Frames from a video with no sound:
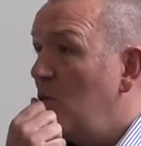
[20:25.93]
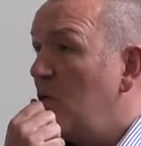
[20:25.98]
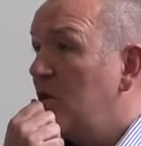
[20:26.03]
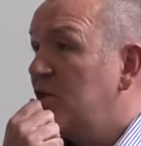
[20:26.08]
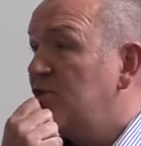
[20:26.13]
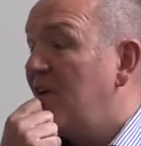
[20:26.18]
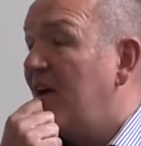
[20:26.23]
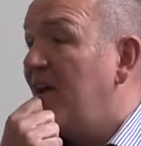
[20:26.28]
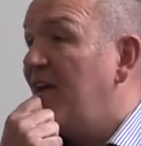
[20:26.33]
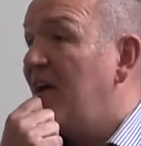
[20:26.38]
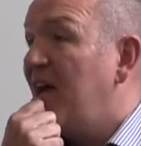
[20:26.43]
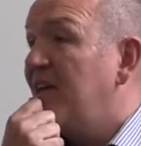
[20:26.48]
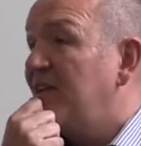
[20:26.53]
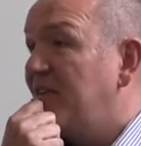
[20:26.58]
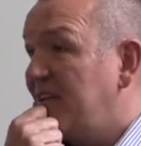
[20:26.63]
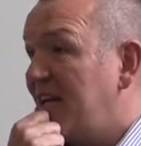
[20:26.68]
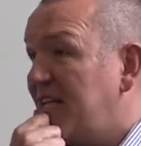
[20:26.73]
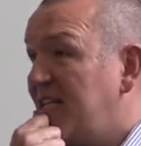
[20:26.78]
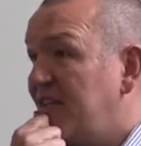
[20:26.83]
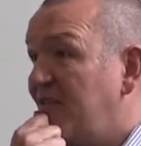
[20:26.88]
we're trying to
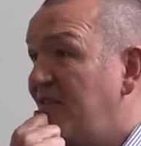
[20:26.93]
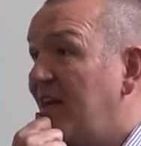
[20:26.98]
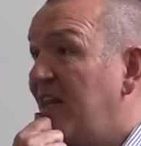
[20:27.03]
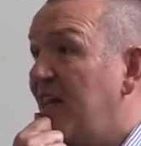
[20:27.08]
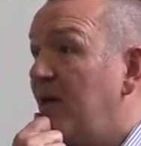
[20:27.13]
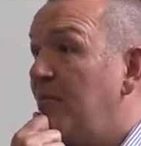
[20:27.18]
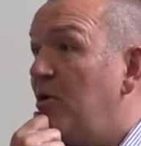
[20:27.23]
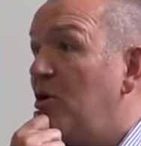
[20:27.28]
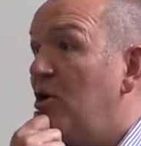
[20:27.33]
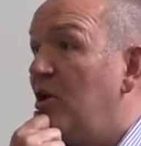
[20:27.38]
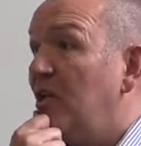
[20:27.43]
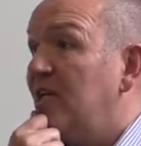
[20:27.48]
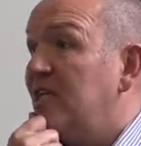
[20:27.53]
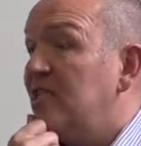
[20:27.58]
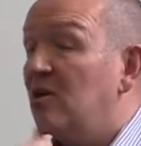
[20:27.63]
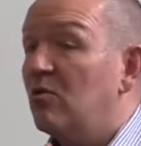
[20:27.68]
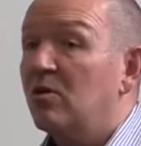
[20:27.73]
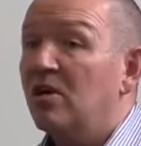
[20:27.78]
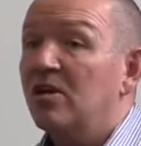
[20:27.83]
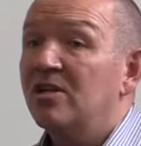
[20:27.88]
identify them early,
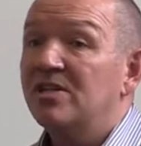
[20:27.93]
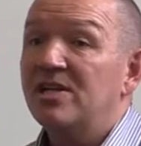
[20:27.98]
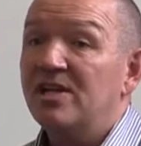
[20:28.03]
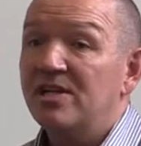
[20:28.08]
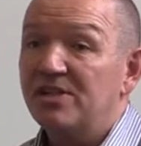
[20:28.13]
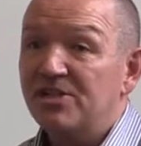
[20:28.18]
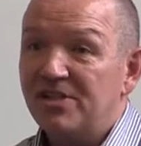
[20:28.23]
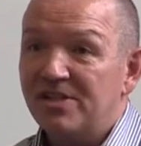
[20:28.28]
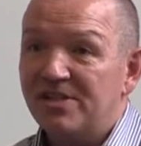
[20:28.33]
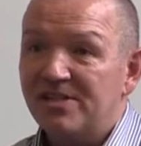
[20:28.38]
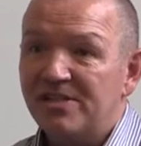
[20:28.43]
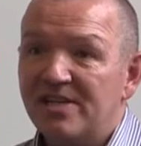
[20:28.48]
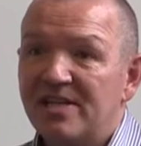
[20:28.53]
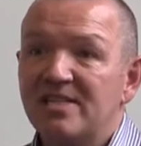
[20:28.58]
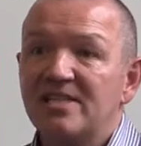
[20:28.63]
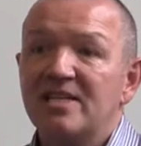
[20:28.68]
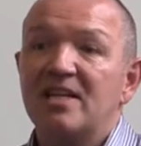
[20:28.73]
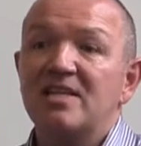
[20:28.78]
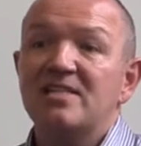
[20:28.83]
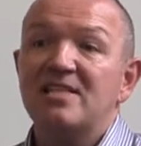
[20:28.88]
so
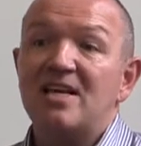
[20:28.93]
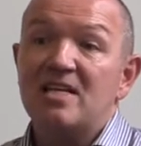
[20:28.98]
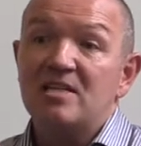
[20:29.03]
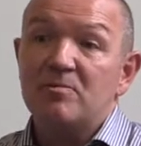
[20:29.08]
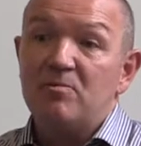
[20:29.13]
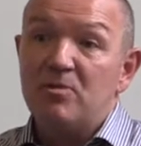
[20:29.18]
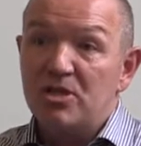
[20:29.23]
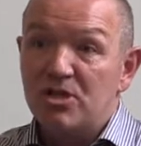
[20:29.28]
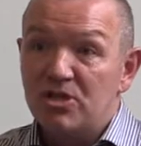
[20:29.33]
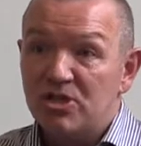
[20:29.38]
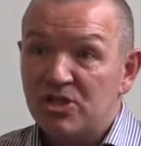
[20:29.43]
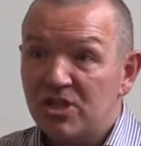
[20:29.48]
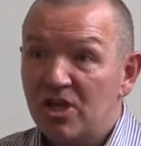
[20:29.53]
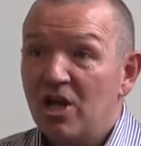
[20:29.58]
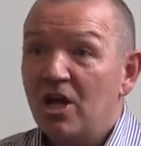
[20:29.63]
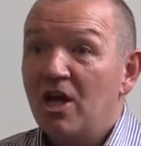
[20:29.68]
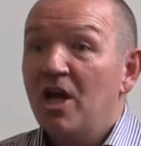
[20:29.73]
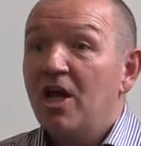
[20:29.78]
contingencies and assessments,